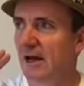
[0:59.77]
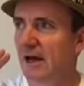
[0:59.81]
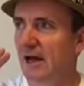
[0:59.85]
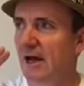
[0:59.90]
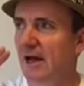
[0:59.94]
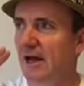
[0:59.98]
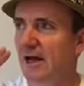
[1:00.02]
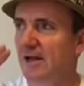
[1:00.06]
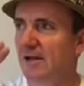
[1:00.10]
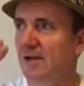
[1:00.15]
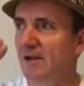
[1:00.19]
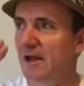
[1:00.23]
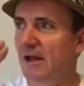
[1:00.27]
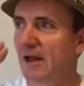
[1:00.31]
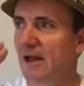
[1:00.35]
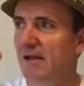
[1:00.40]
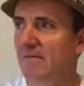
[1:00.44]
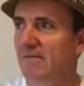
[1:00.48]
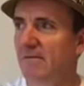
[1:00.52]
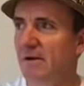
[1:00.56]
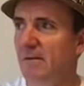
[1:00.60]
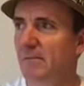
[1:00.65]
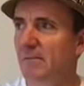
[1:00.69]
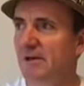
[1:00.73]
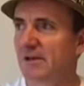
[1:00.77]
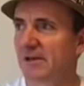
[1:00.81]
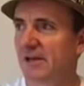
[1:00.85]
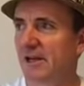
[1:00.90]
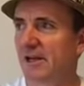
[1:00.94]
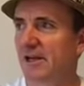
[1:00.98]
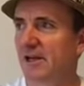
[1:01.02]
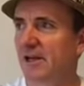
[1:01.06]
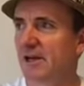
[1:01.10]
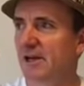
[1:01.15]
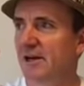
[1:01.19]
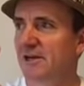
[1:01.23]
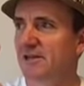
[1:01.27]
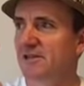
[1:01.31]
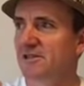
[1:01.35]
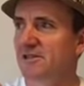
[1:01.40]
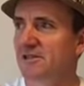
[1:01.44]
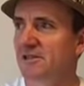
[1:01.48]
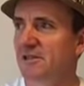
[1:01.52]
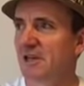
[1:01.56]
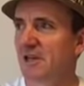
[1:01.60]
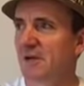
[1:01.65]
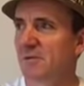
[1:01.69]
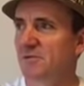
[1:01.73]
and everybody
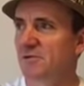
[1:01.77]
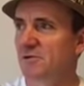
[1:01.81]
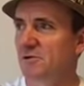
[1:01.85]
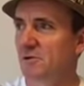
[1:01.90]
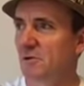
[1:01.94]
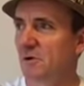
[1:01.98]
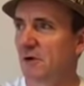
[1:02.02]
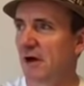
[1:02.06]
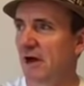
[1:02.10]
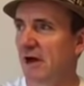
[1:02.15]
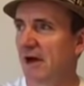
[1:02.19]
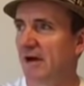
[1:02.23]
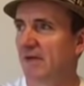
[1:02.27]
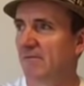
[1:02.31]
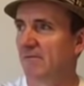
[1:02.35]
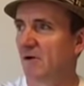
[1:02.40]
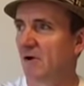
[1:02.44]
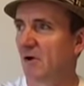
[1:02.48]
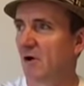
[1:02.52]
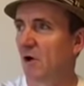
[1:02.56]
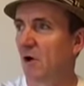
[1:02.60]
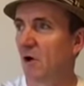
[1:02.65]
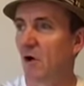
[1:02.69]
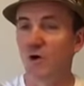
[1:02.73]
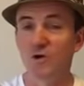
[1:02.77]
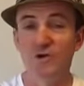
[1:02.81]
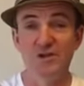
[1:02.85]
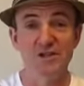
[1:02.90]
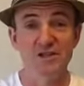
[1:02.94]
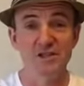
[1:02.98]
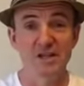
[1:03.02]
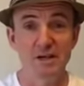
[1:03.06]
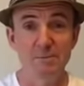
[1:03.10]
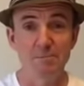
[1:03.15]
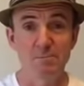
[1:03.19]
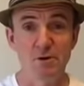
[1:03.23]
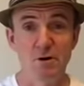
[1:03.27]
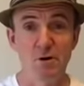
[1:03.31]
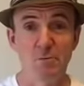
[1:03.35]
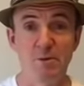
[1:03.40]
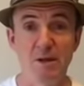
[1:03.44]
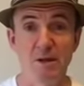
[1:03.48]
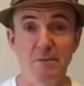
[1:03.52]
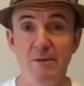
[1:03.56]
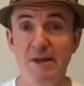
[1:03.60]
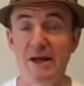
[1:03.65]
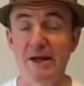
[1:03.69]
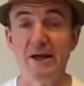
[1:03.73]
seems to have all the same
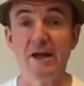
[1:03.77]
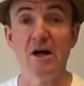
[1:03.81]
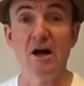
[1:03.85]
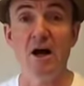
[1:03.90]
problem, like